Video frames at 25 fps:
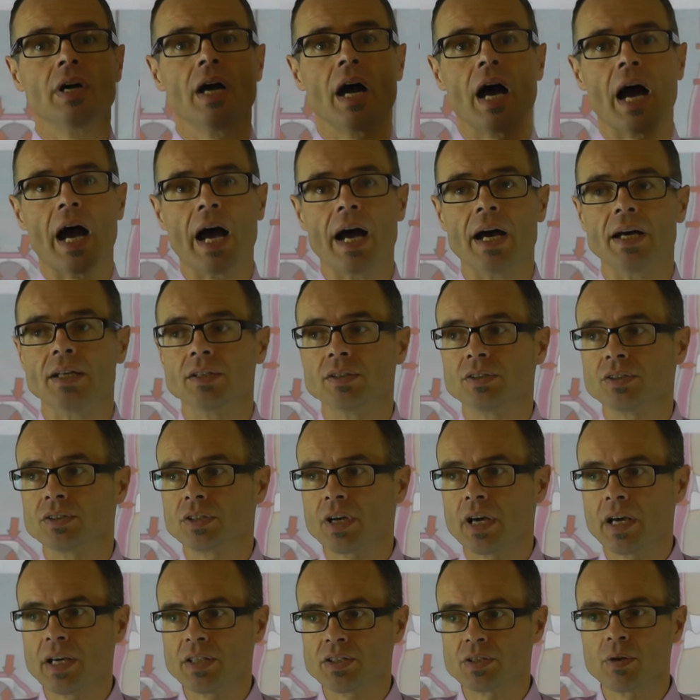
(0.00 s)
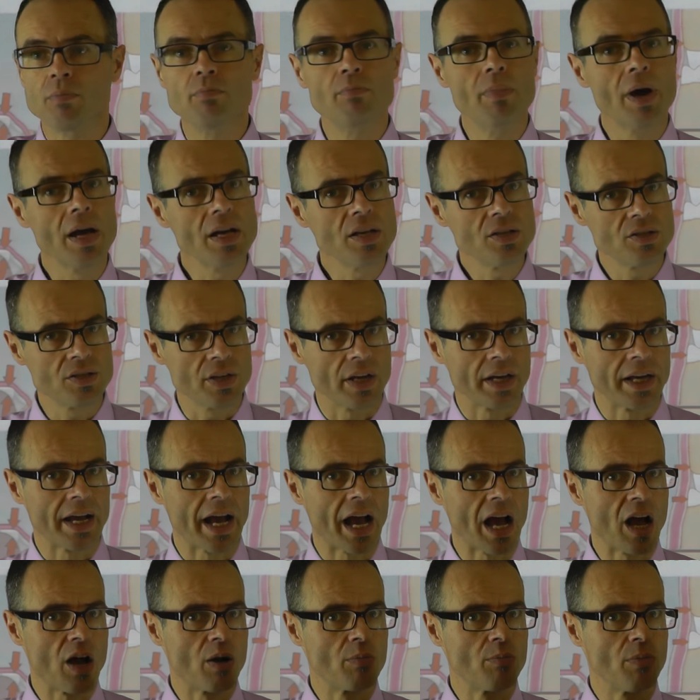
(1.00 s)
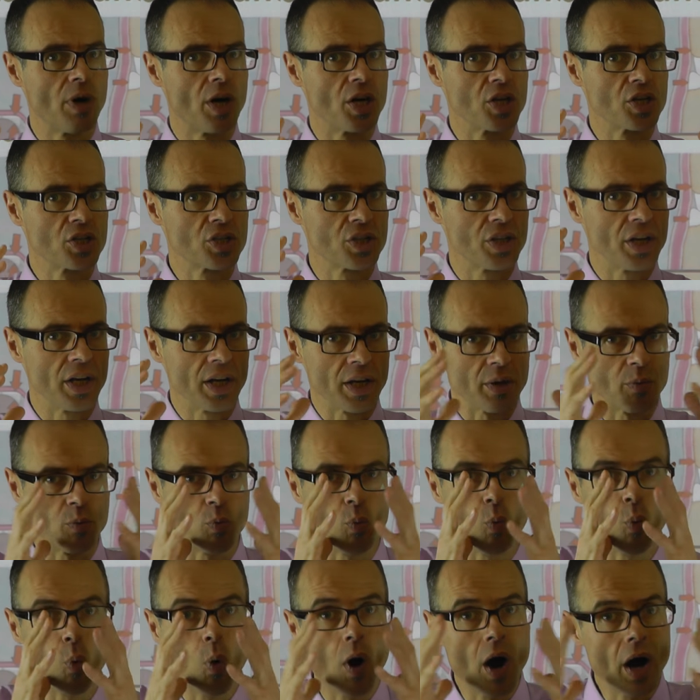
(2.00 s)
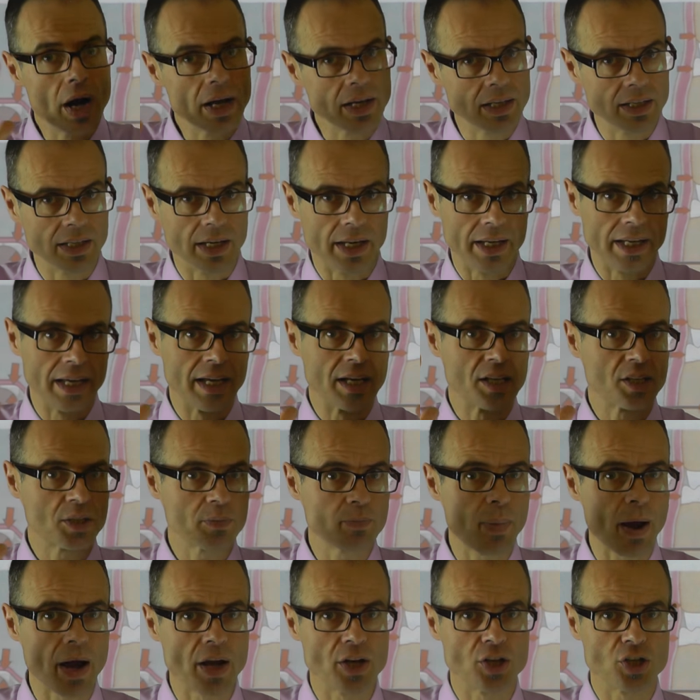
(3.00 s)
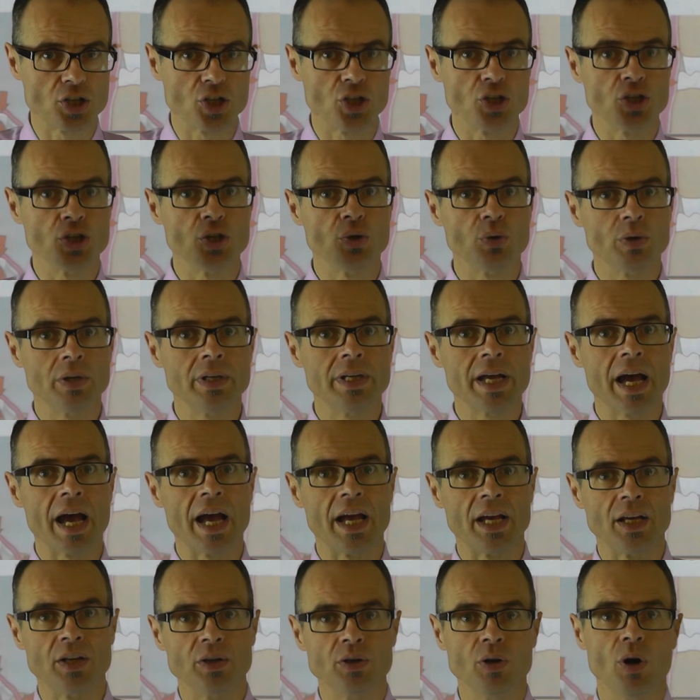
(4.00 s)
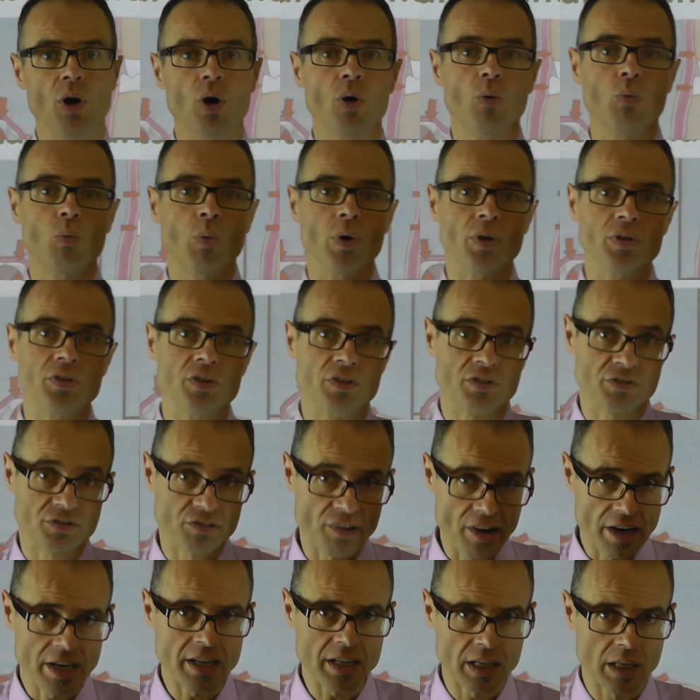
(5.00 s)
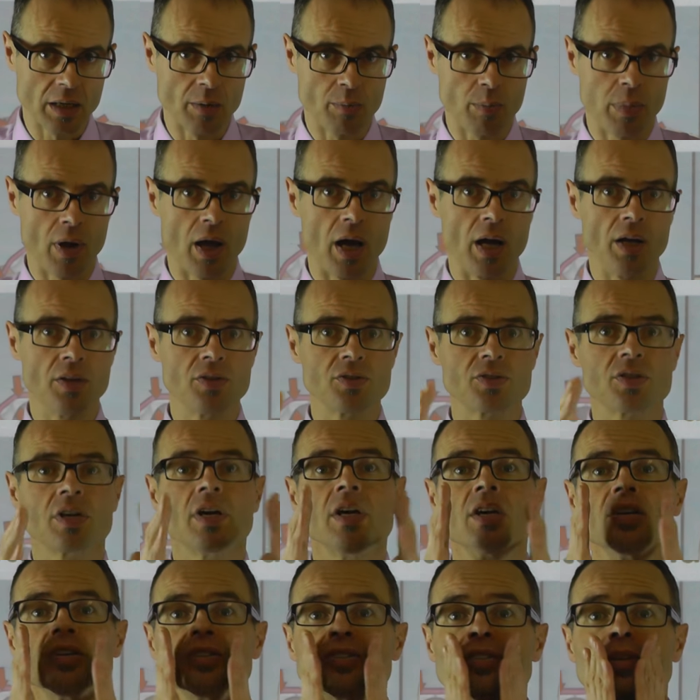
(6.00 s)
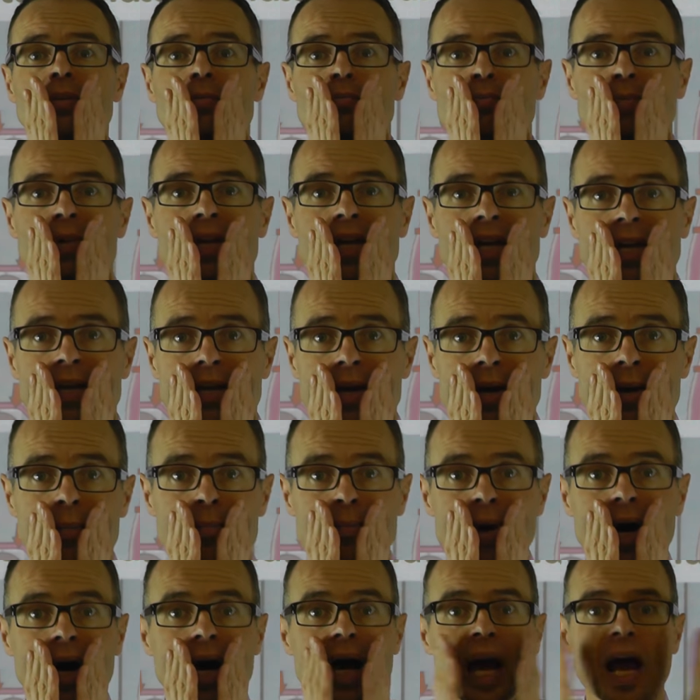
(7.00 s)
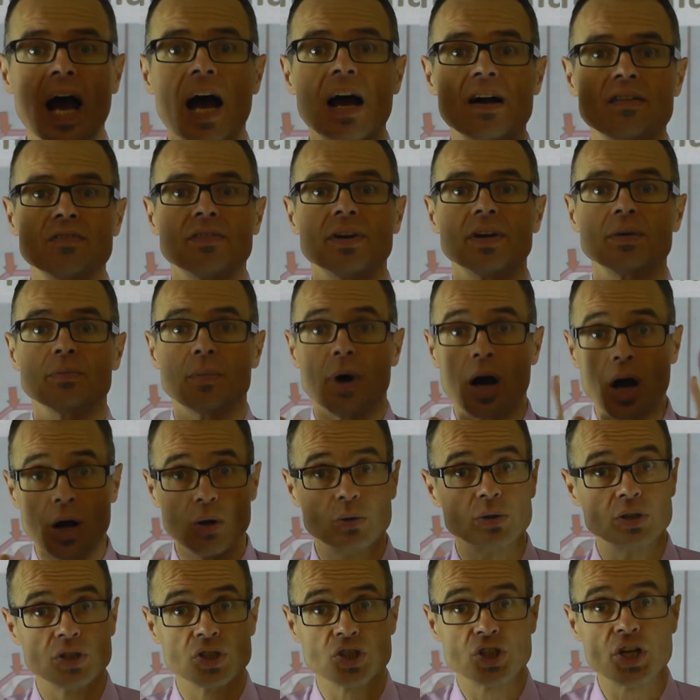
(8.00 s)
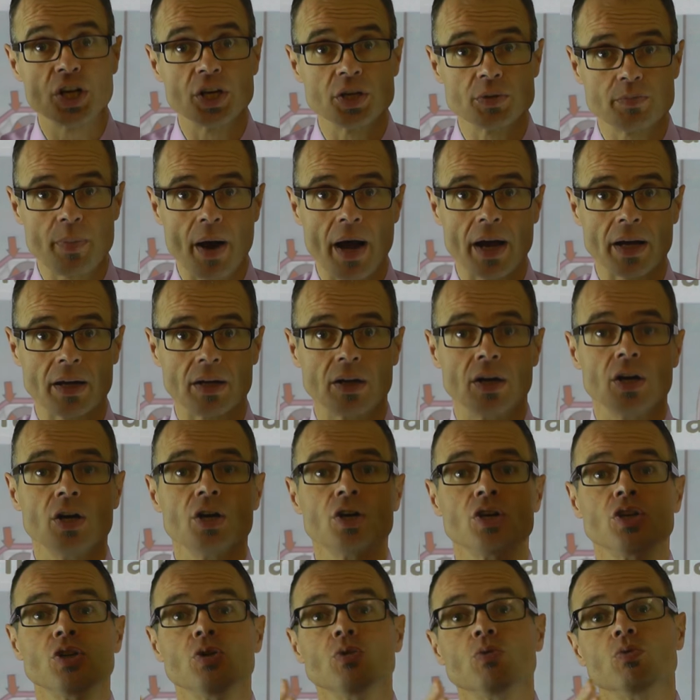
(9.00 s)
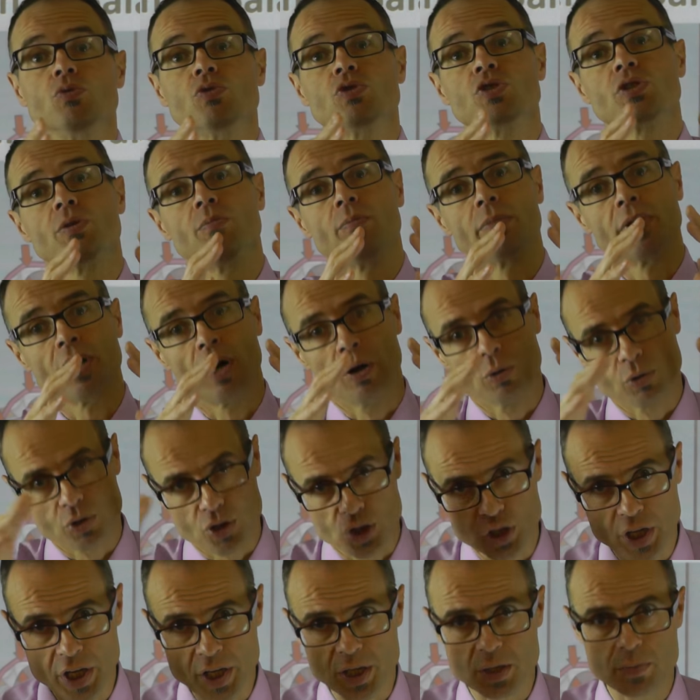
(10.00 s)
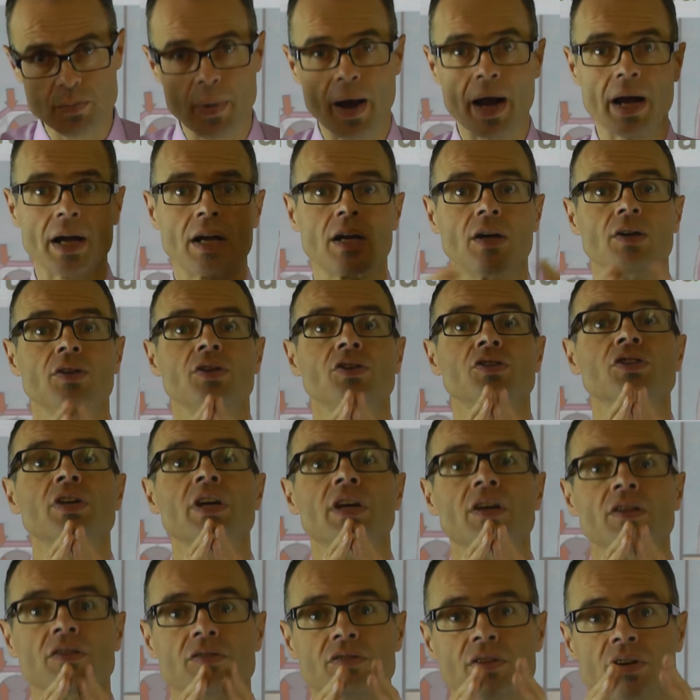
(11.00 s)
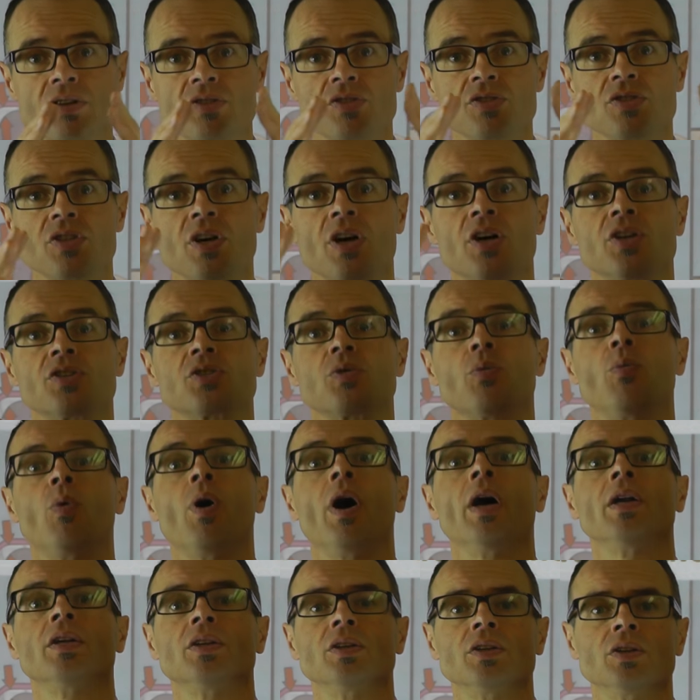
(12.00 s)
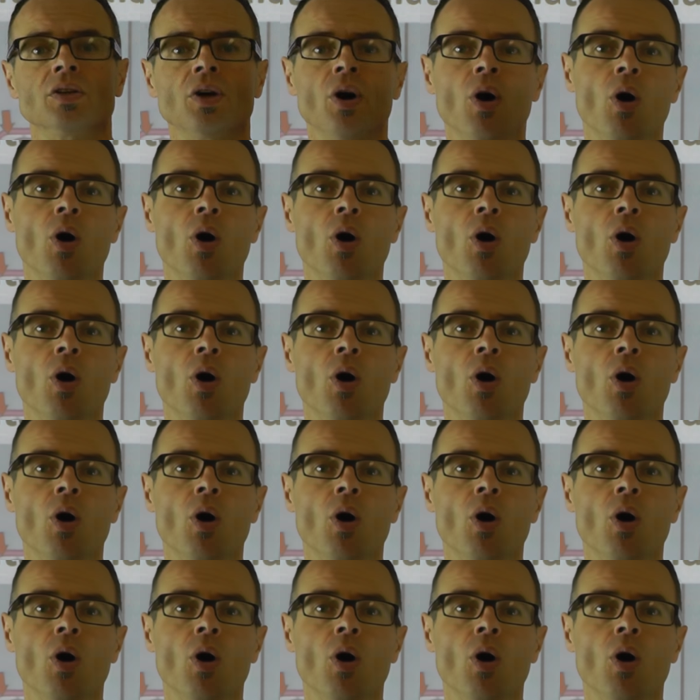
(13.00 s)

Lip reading: And it's amazing how much widening expansion you can gain with the Frankel appliance simply by holding the cheeks back. You simply hold the cheeks back and the teeth then start to widen.